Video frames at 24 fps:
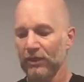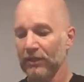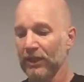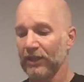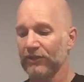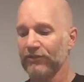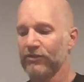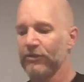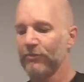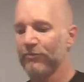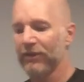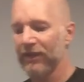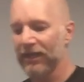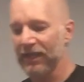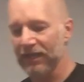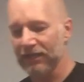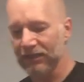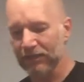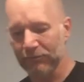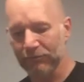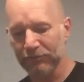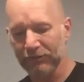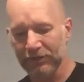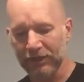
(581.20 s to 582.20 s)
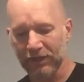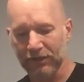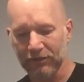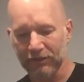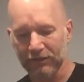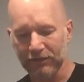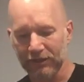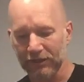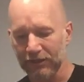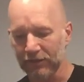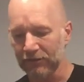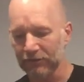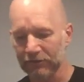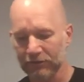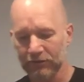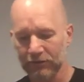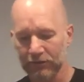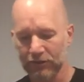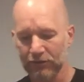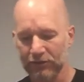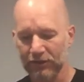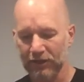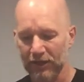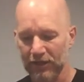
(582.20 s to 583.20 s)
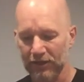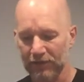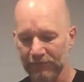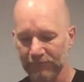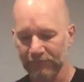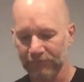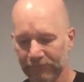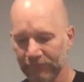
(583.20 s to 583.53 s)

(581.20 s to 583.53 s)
That's the pad. I'll put that on later. Okay.